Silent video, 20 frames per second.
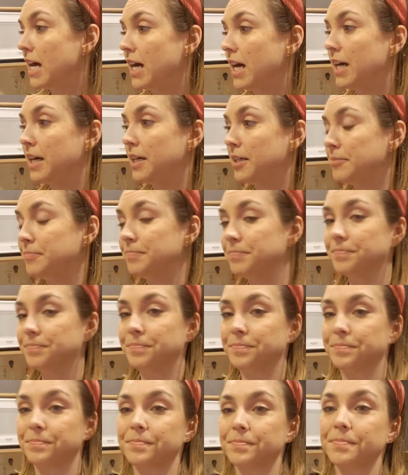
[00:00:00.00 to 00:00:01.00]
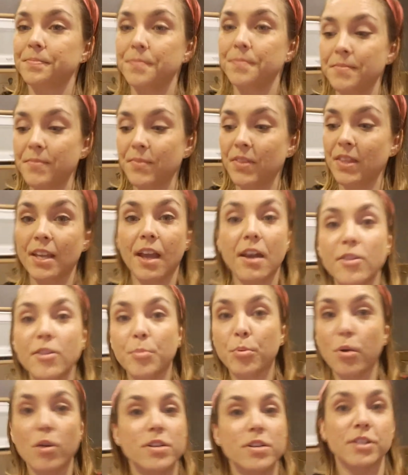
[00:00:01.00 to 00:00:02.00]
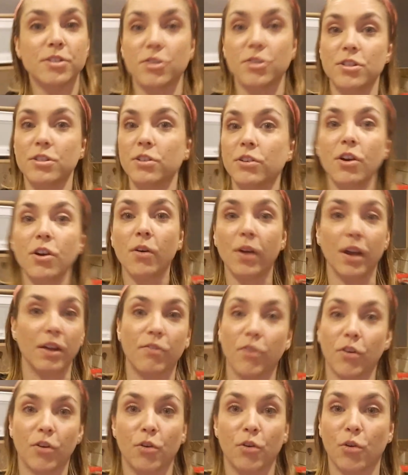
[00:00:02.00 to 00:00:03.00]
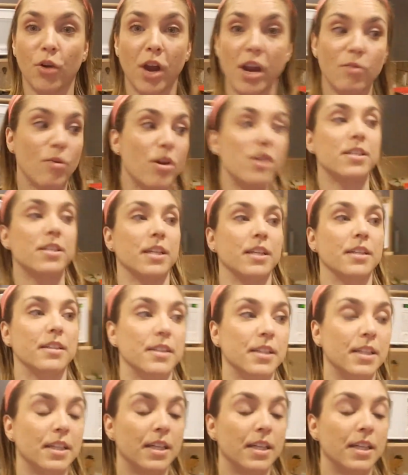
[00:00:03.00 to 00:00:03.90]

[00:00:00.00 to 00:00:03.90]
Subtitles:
And the protests are still going for great reason.